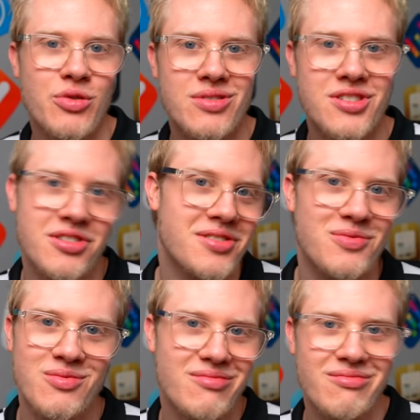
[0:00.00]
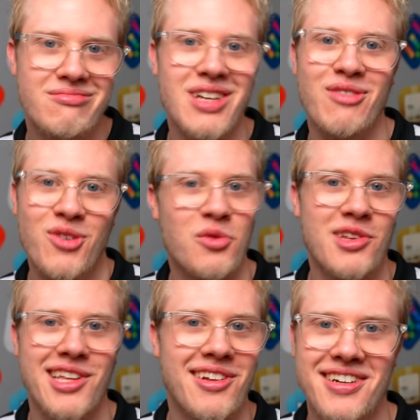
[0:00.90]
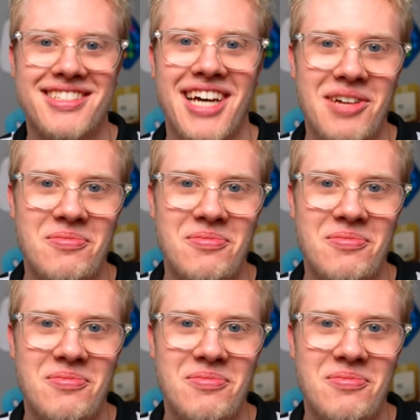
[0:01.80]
Just not for a really long time.